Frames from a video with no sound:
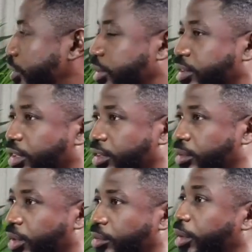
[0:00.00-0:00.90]
We're talking
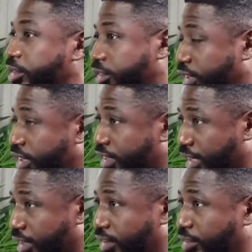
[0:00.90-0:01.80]
about members of the
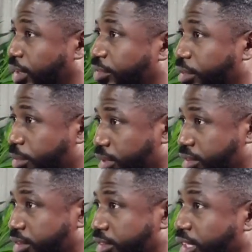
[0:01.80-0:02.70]
executive, we have the
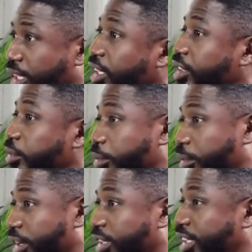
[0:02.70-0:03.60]
ministers, the
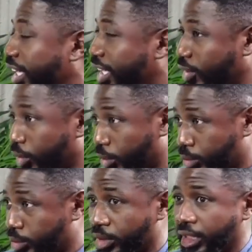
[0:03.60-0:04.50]
premier, the LO,